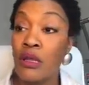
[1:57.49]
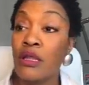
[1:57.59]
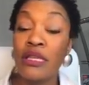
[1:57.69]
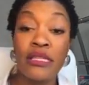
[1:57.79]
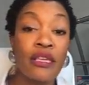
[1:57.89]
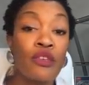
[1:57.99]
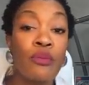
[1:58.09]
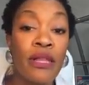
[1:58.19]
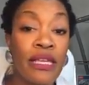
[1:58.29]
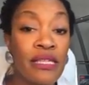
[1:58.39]
Let's say you
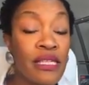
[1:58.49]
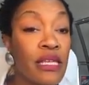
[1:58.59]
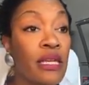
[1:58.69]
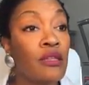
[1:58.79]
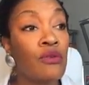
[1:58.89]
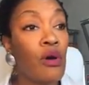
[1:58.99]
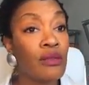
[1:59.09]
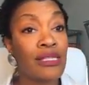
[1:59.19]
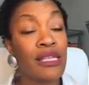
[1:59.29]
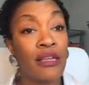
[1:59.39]
place it and you all
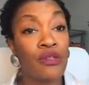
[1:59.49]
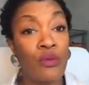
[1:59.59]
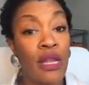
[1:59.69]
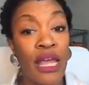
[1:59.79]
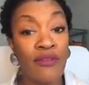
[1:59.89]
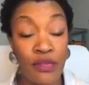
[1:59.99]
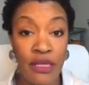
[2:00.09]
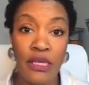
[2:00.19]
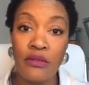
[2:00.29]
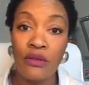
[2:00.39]
decide you want to have
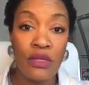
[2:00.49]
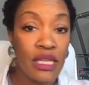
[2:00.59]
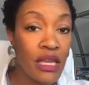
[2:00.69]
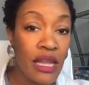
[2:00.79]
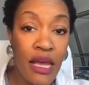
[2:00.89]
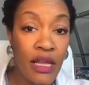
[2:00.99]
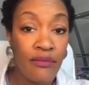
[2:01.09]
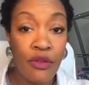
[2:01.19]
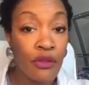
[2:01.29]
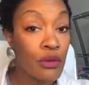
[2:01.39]
kids. You can take it out
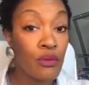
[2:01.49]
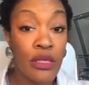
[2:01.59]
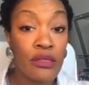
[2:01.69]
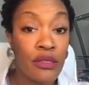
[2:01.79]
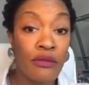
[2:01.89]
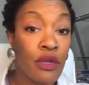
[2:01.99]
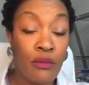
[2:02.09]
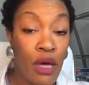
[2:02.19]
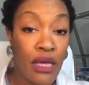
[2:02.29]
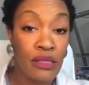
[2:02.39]
after 3 weeks or 3
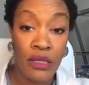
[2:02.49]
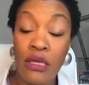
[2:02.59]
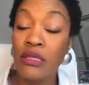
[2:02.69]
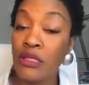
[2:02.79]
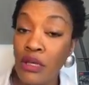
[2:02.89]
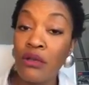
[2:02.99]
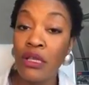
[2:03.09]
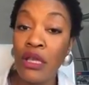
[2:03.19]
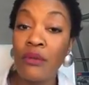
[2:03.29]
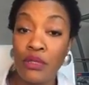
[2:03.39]
months. It's
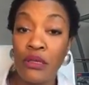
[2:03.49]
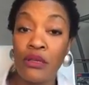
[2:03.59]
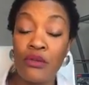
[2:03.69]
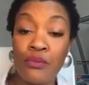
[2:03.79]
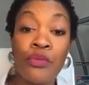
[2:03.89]
totally up to you.